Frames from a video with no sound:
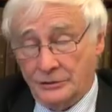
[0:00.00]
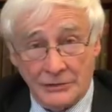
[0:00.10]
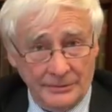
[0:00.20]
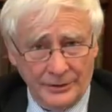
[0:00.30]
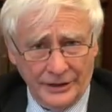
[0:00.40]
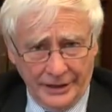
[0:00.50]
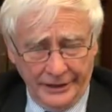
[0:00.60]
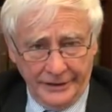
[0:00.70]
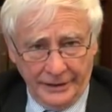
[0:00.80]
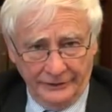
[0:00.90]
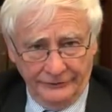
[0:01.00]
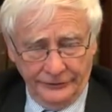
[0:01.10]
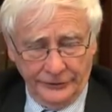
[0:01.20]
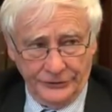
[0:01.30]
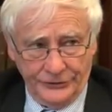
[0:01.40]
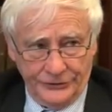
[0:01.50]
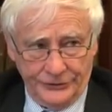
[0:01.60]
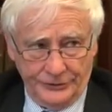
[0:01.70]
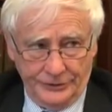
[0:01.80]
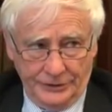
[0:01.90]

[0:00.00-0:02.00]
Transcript: to replicate our first